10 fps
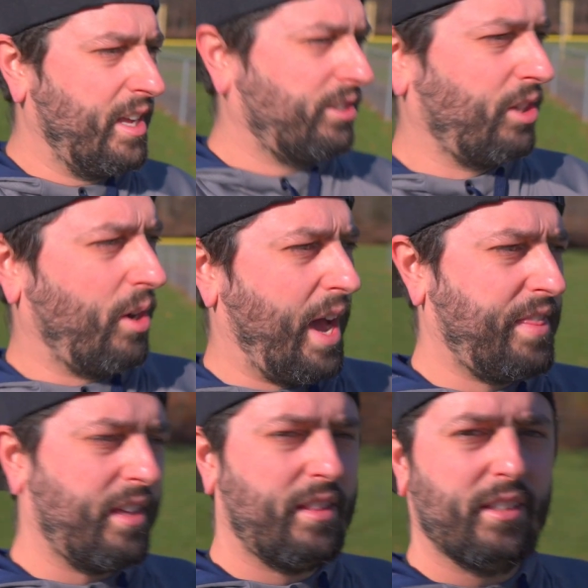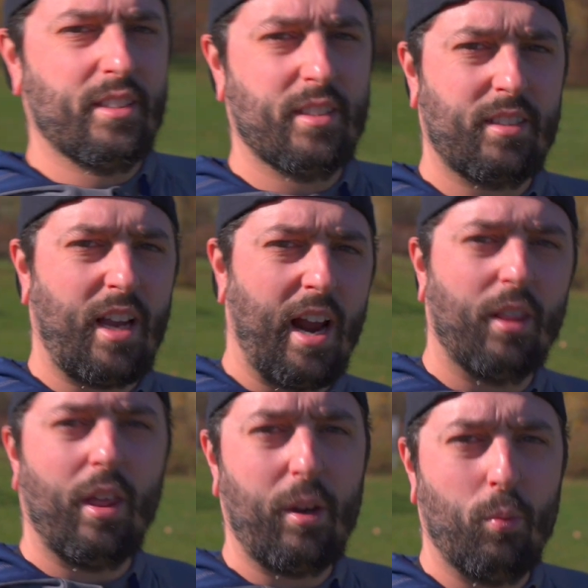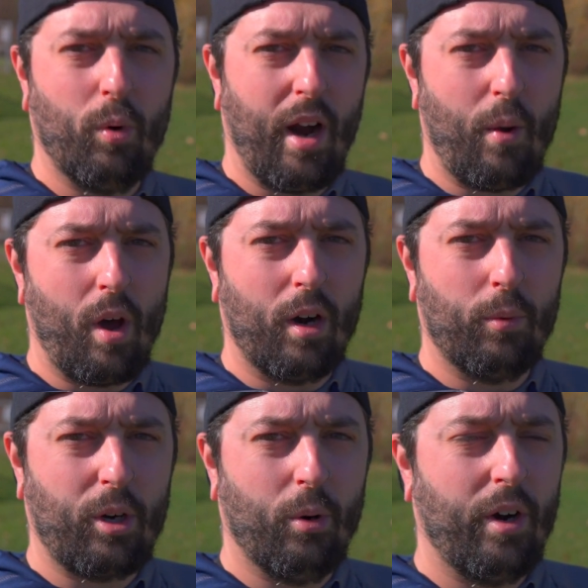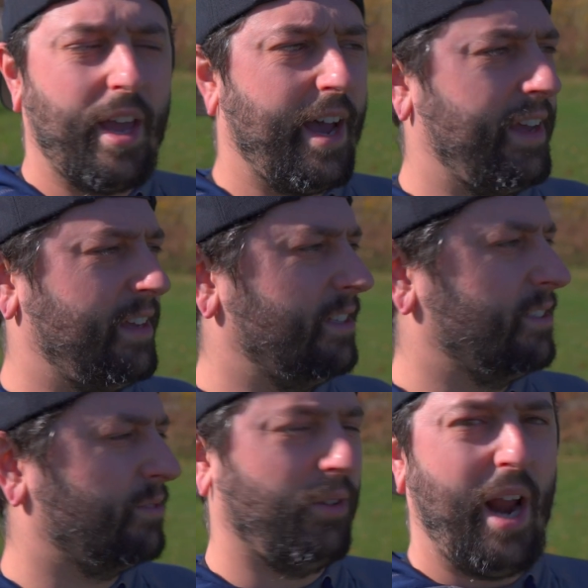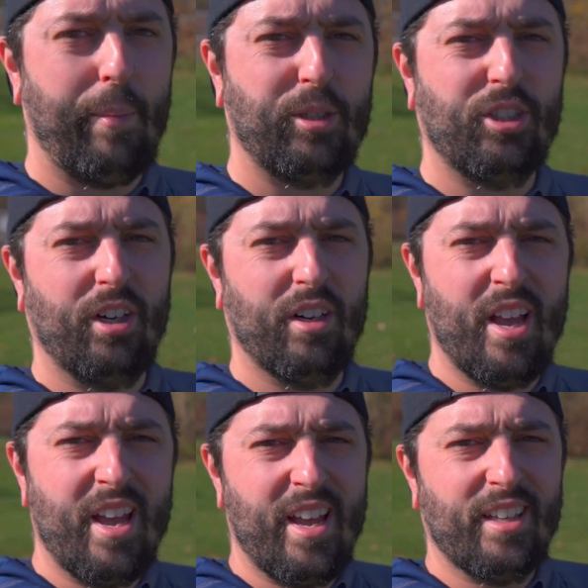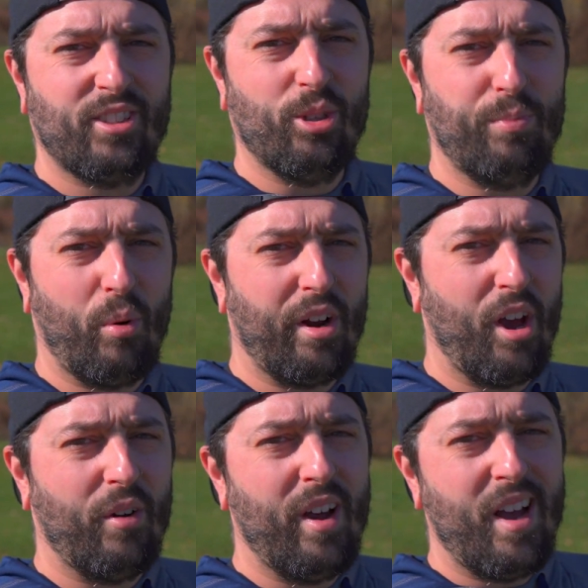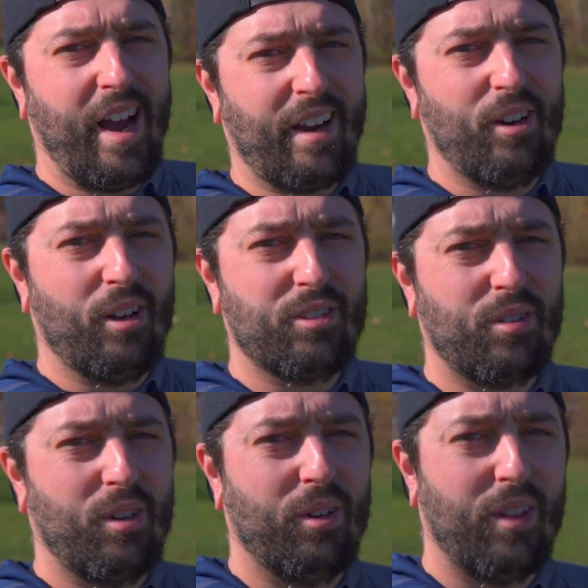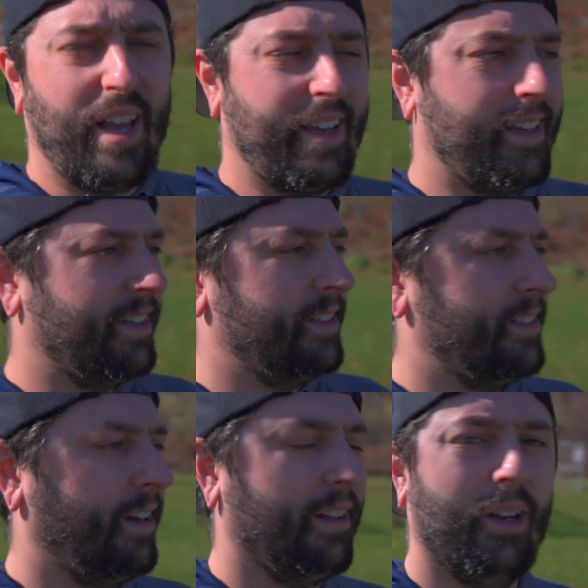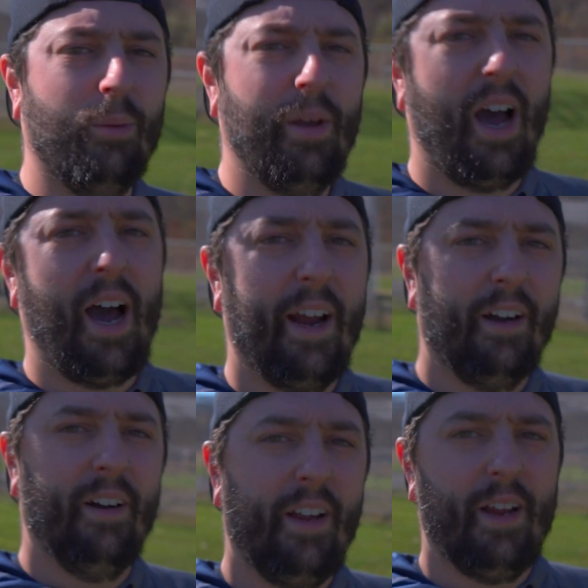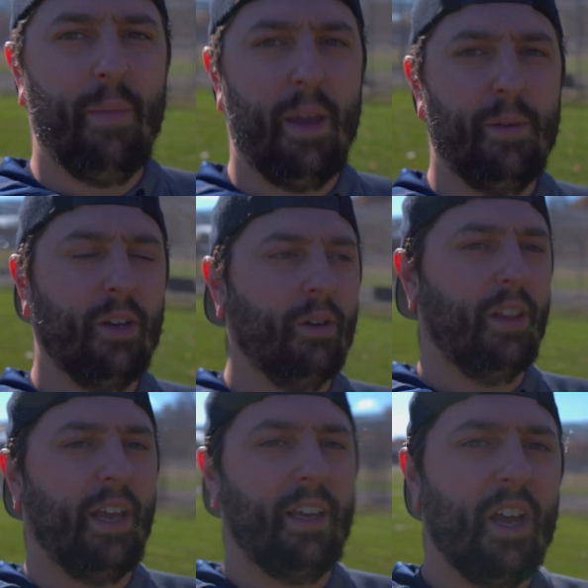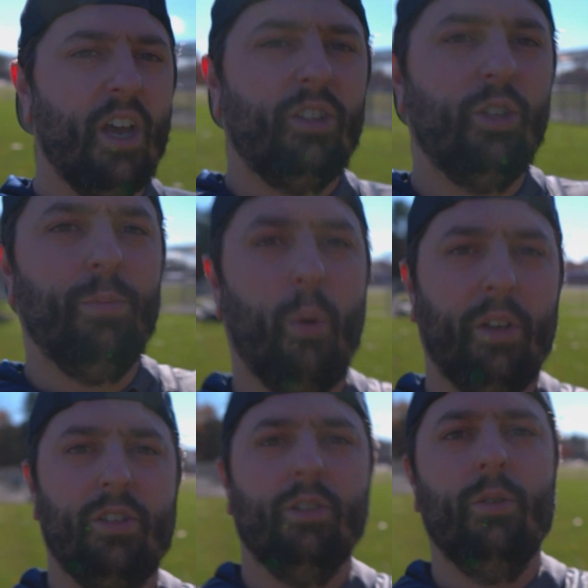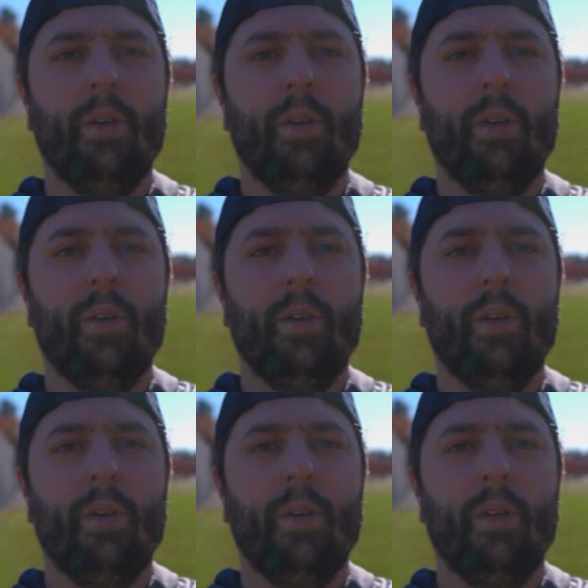So I think this is kind of like where I want to record at, is for aperture is 2.0. I could also go like a little bit higher and maybe go to like 2.2.